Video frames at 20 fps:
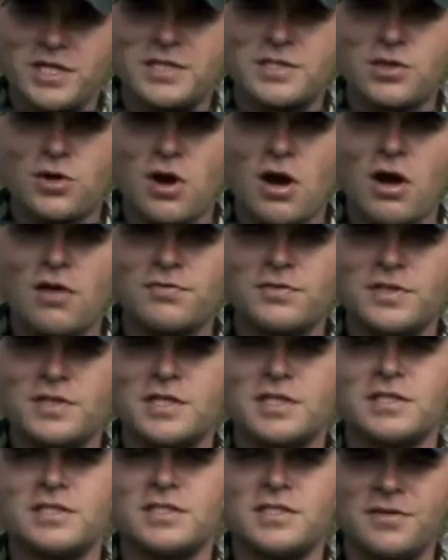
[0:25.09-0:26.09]
weeds are often
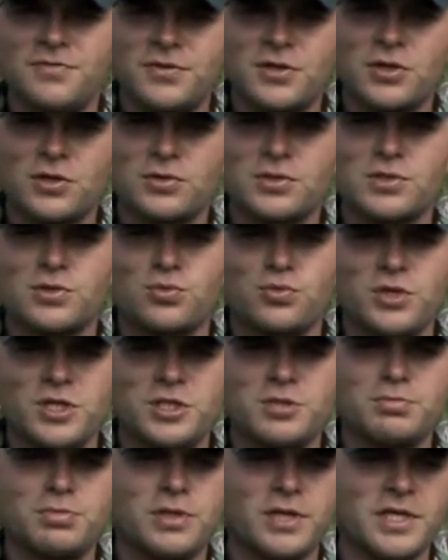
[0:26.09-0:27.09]
in difficult to
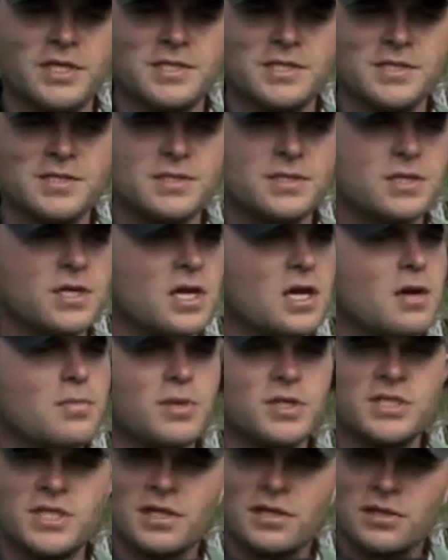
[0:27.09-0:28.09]
reach places,
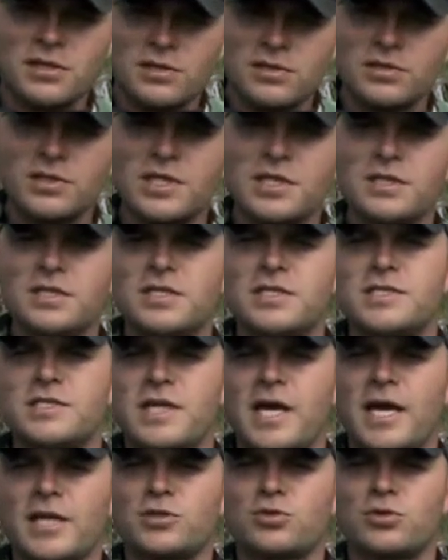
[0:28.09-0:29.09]
particularly in these
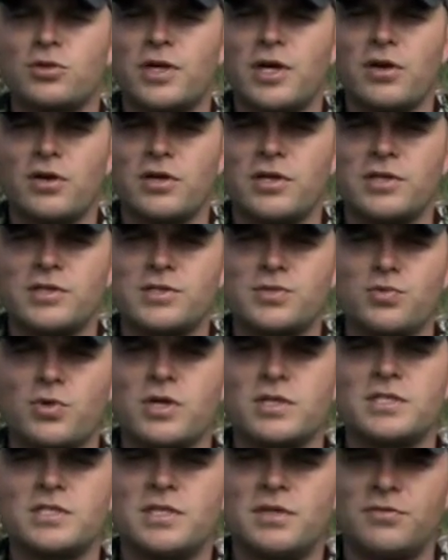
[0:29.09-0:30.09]
natural areas where
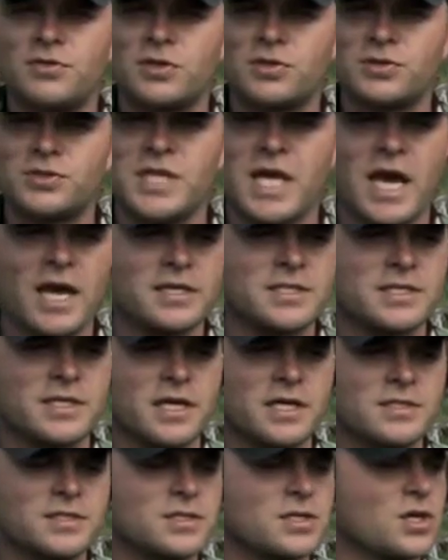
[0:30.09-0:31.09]
it's difficult to
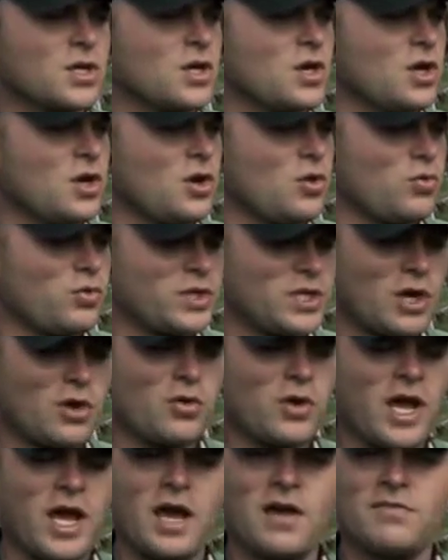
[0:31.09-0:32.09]
access. We
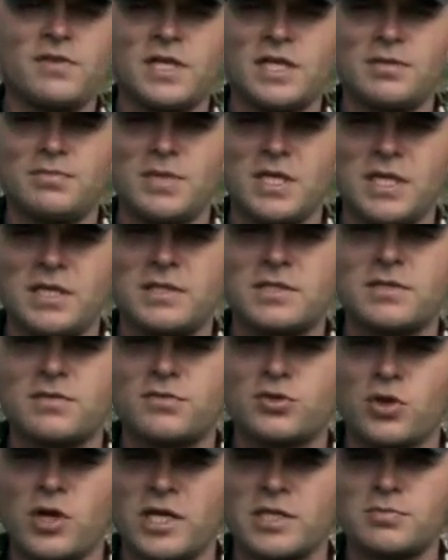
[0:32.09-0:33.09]
don't have any means
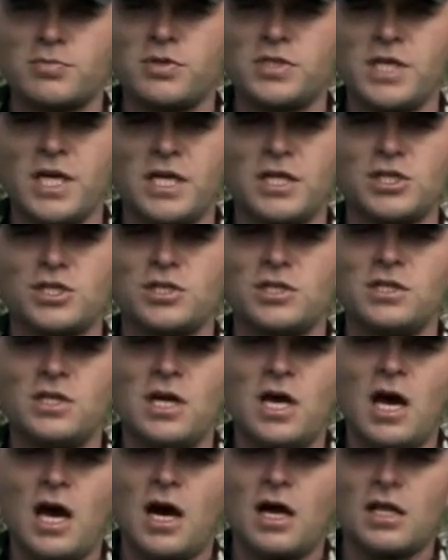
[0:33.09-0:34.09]
of transportation.
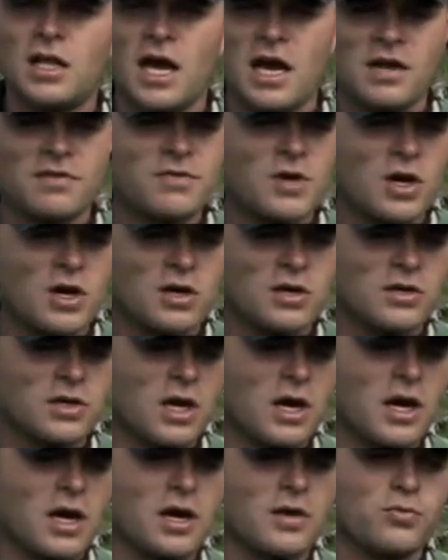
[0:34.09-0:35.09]
A lot of our
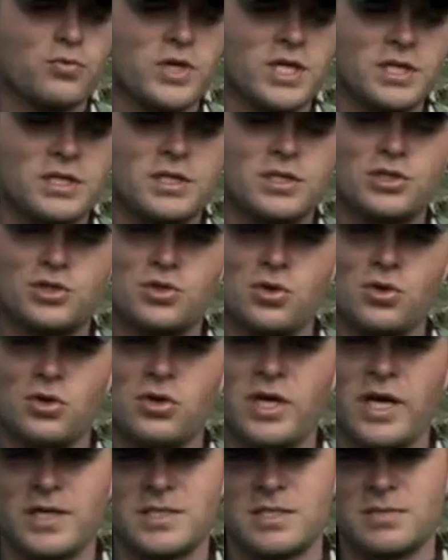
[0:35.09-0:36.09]
uh, weed
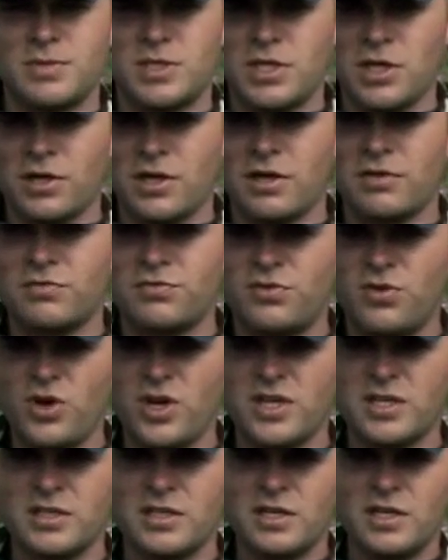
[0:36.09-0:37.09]
control has to be done on
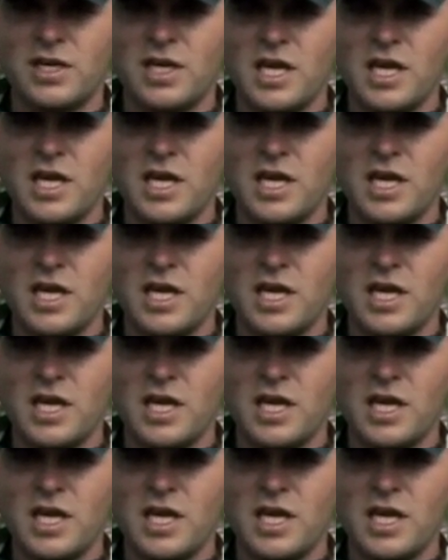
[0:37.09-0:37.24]
foot.